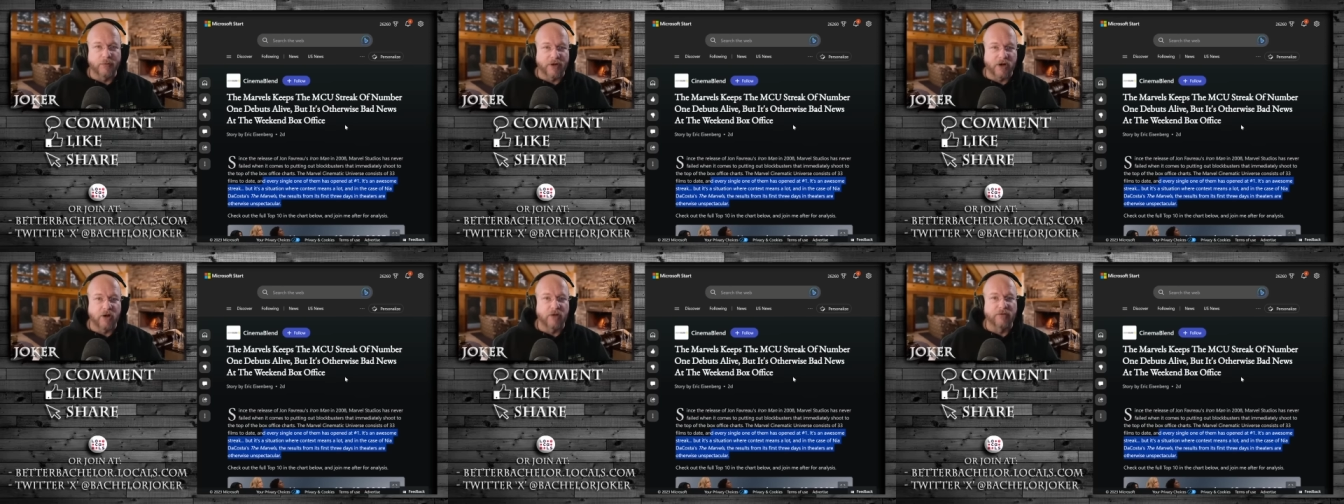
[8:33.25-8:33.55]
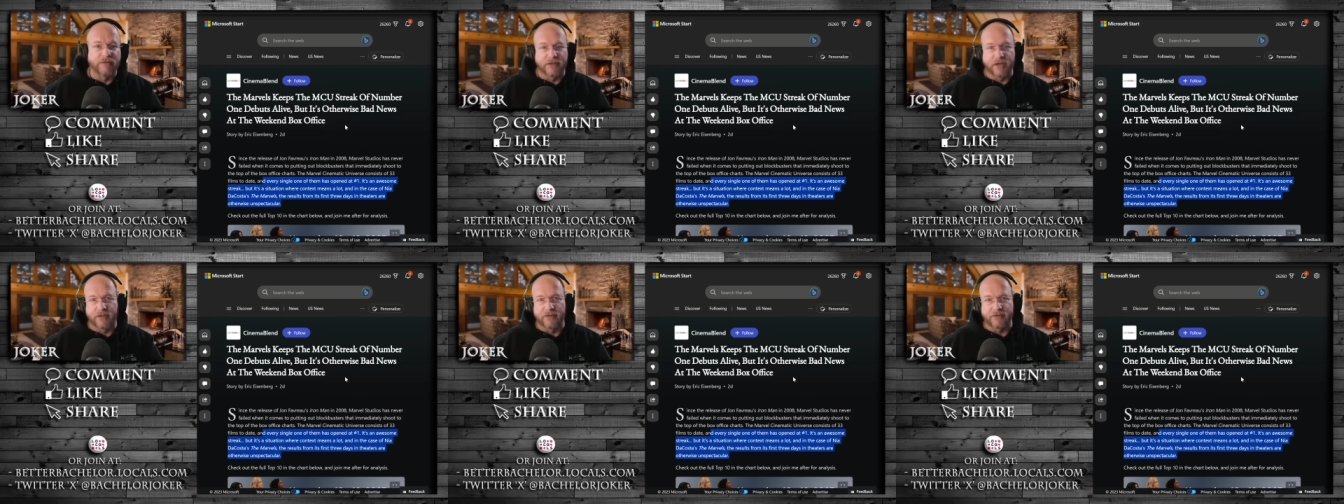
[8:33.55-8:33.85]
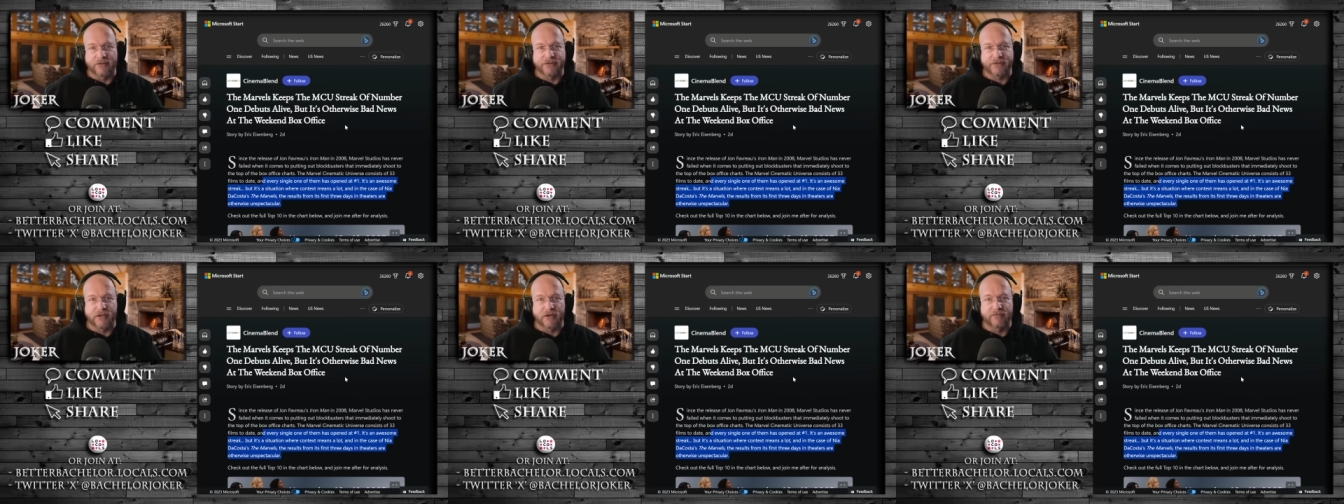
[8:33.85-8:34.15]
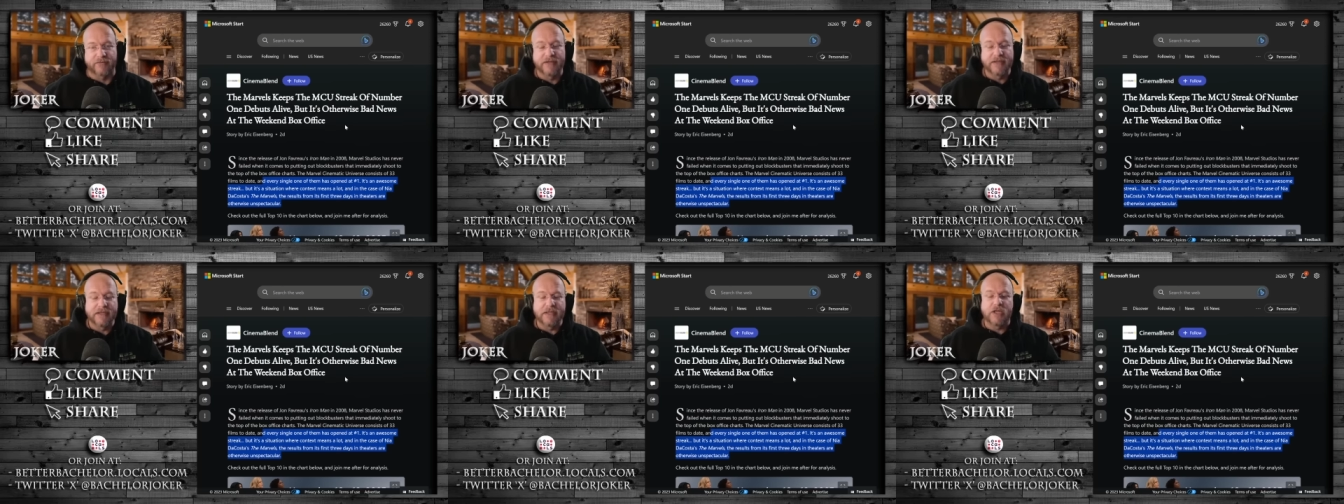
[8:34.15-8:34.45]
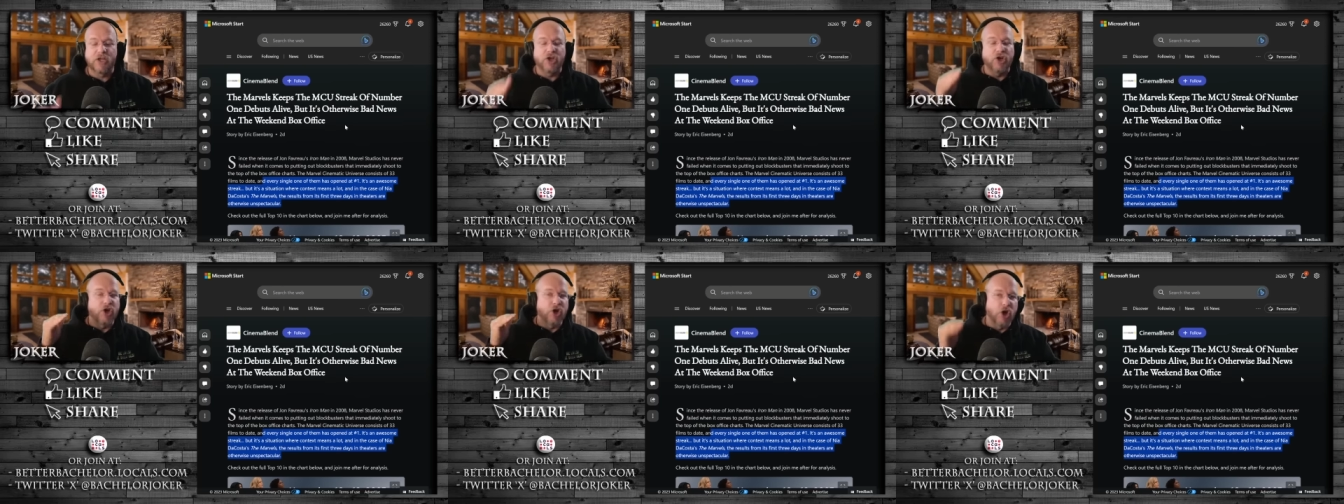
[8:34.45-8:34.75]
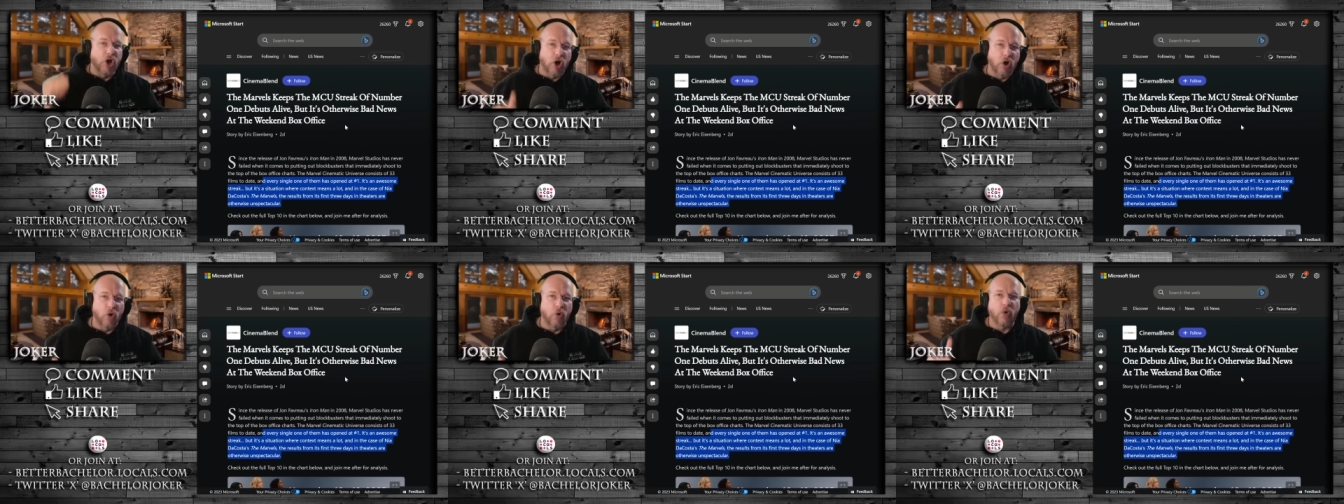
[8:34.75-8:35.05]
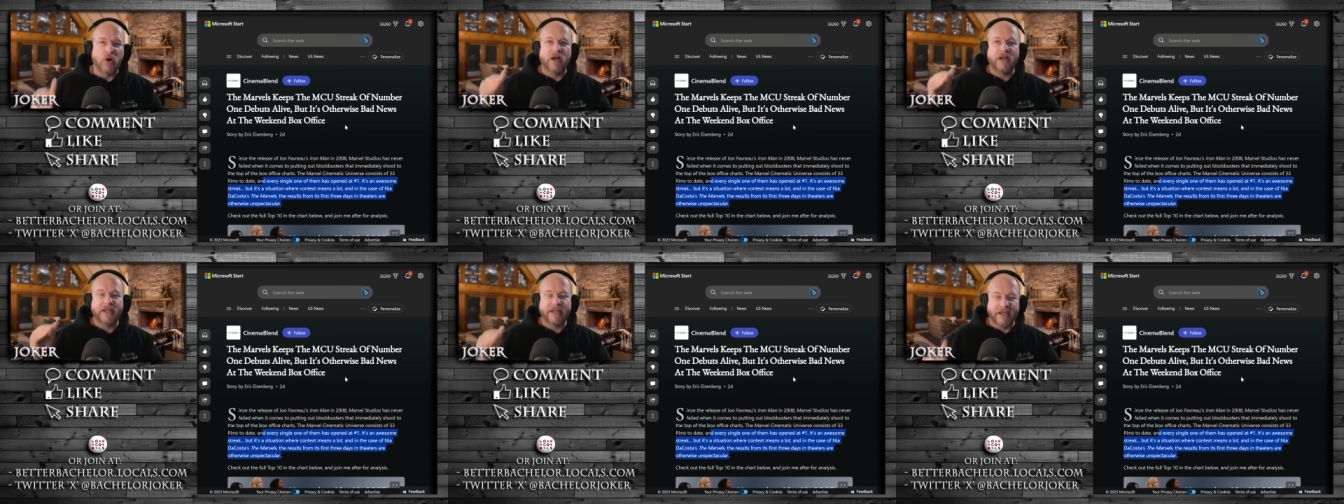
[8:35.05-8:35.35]
and all the other stuff.
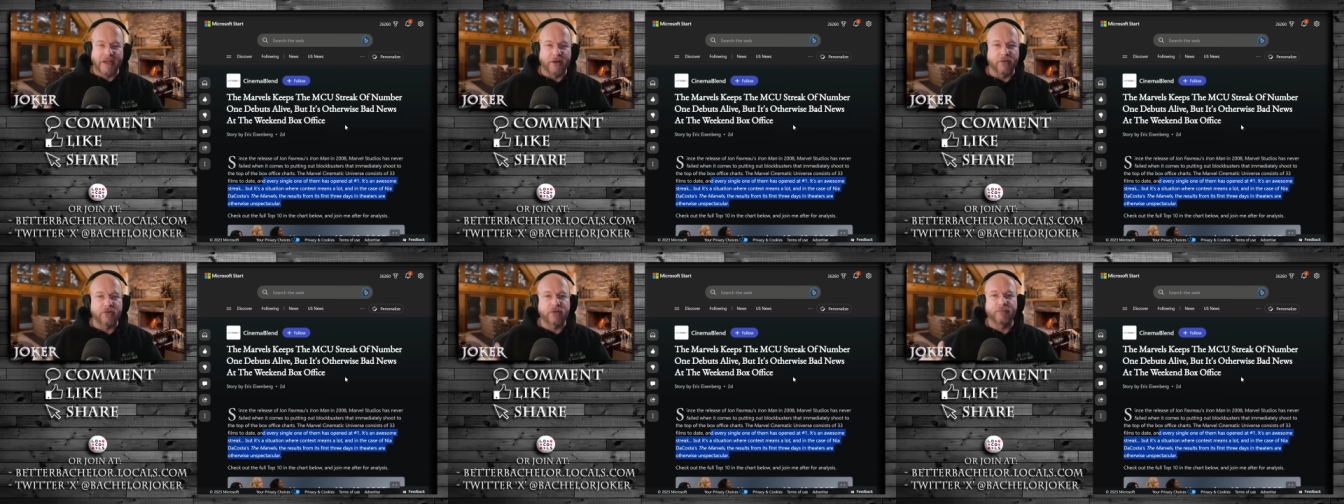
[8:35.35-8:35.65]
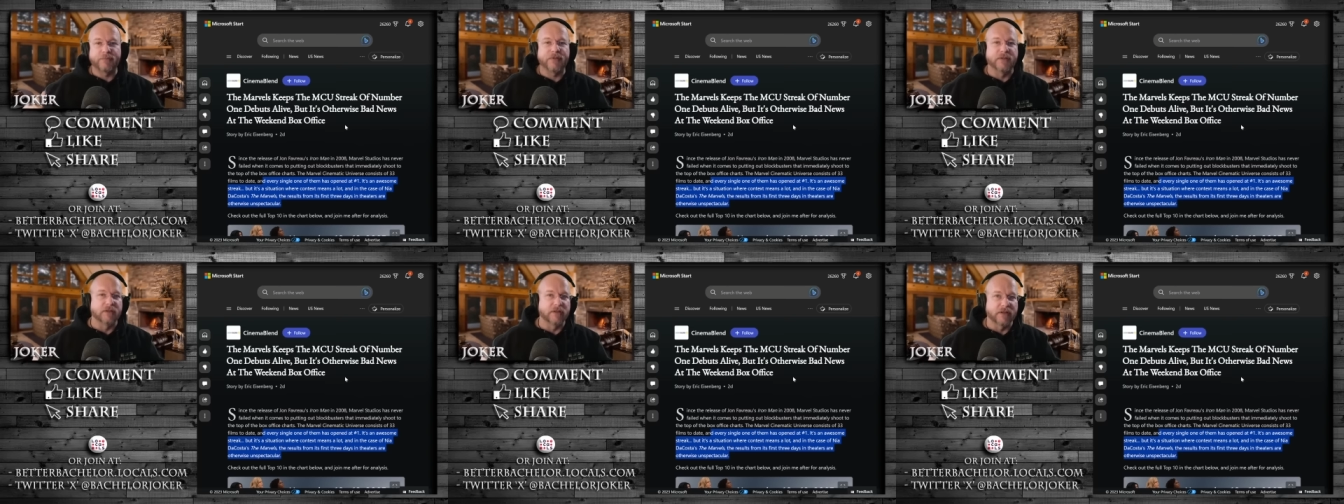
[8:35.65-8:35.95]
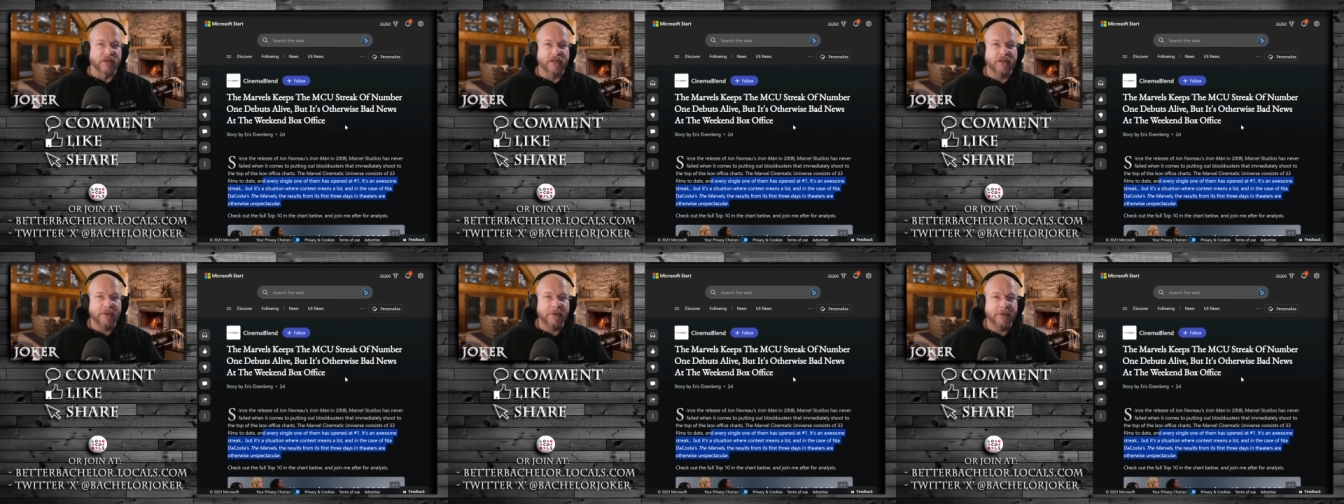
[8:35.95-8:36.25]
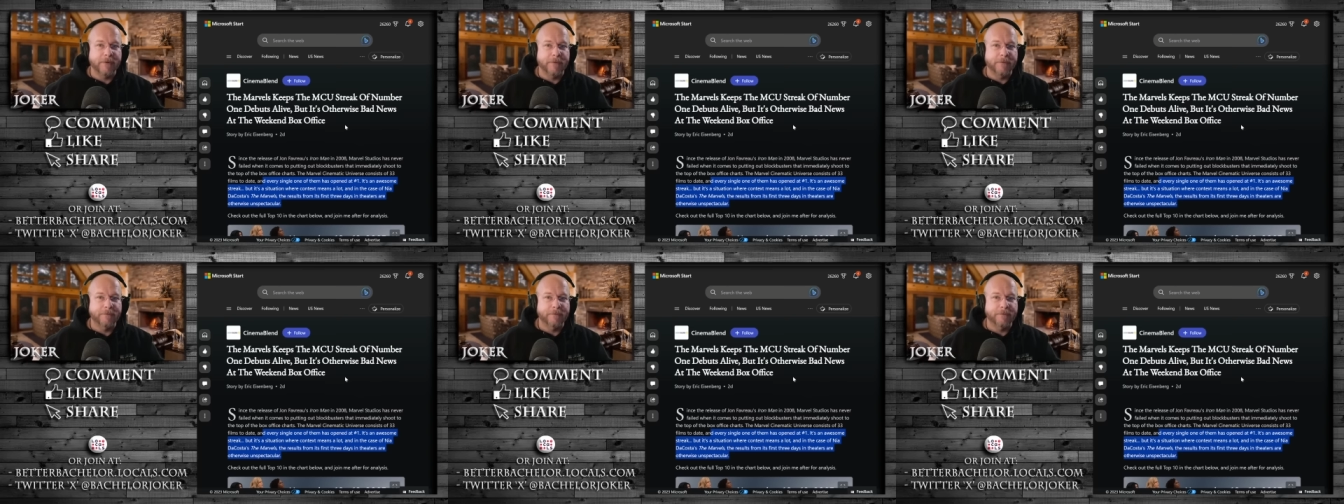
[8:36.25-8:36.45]
No accountability.